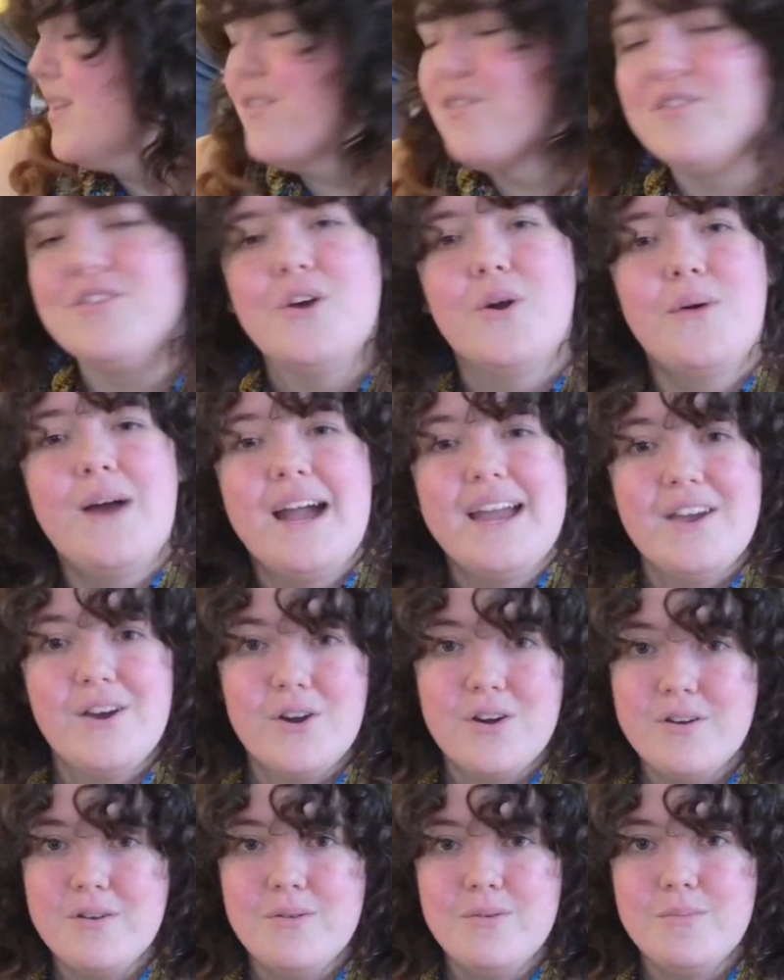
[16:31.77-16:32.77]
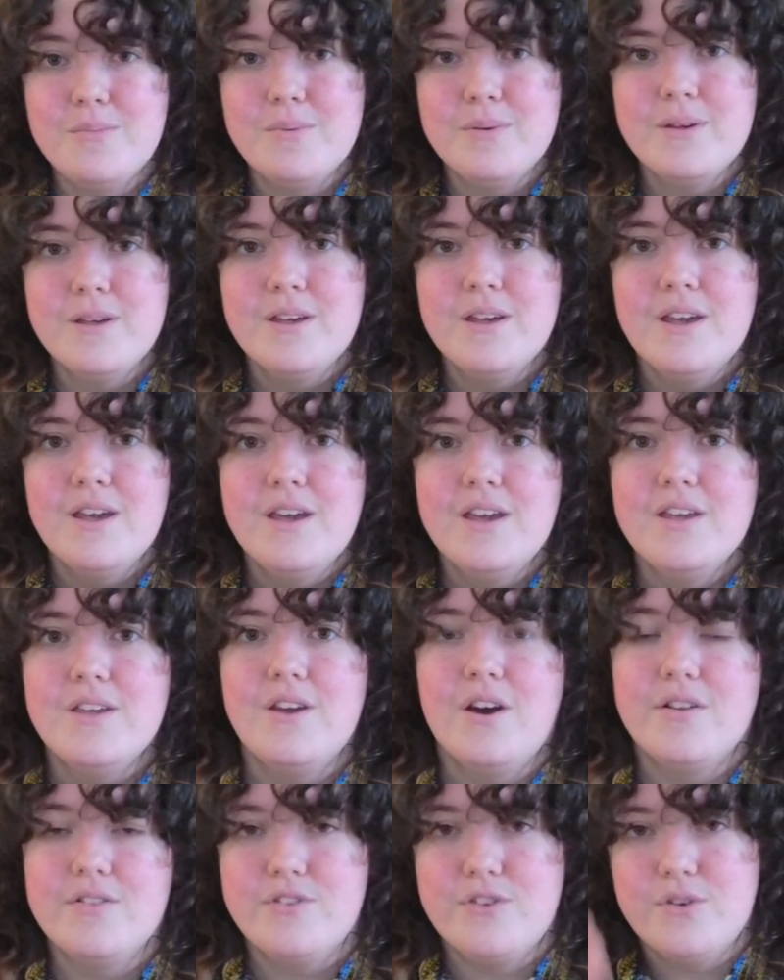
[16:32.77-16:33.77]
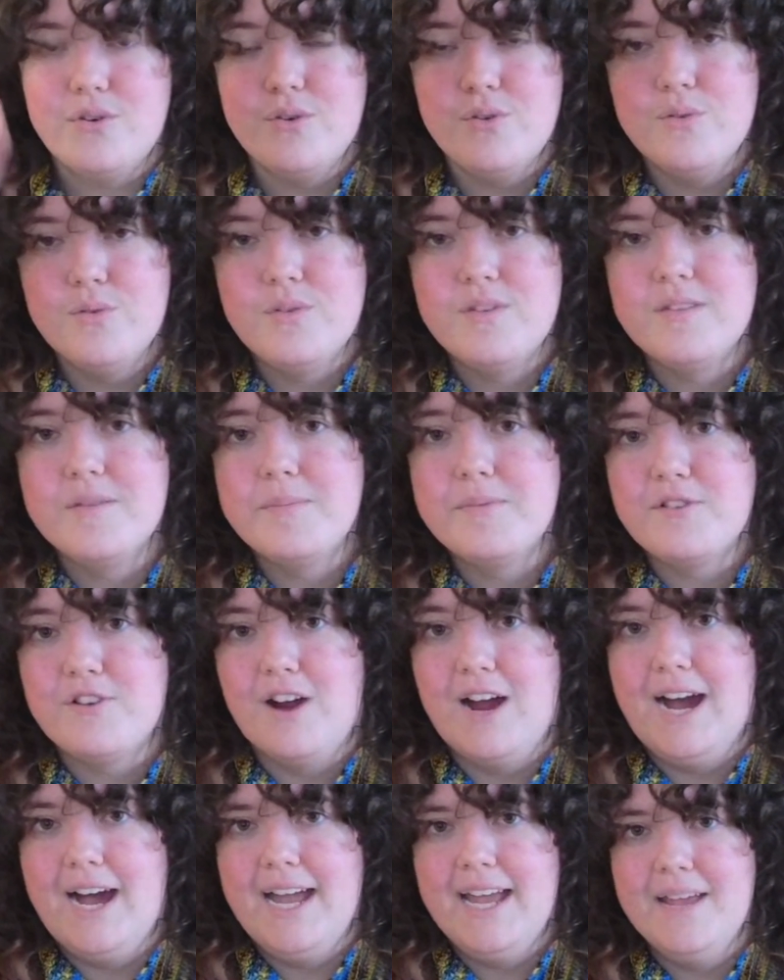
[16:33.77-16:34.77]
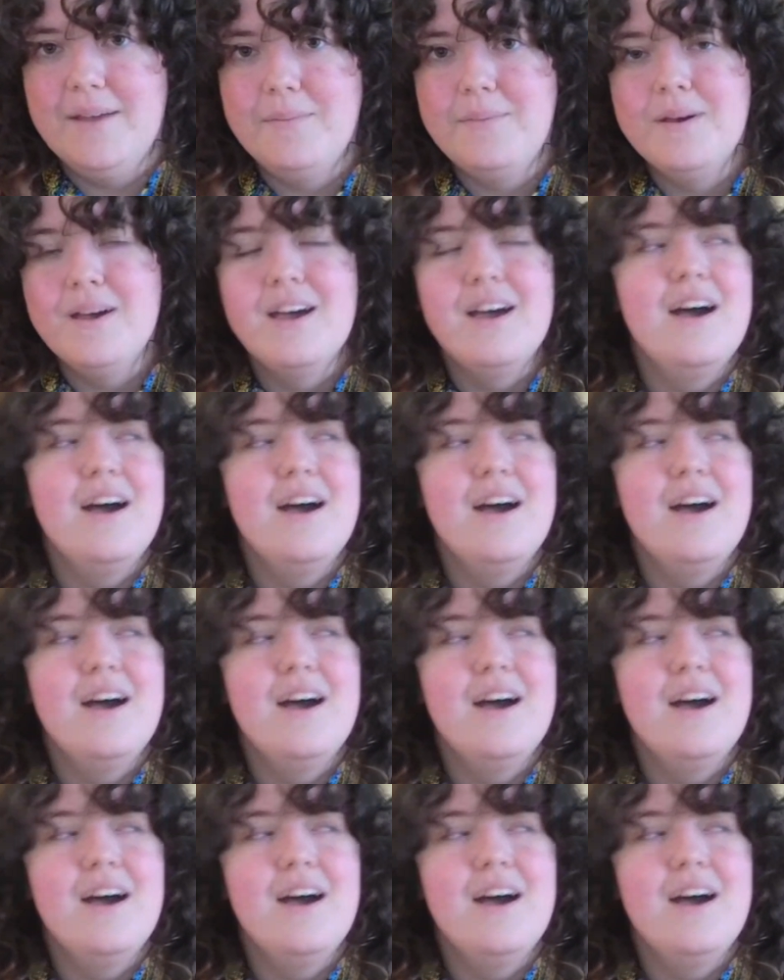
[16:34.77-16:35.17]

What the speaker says: So I hope y'all do subscribe.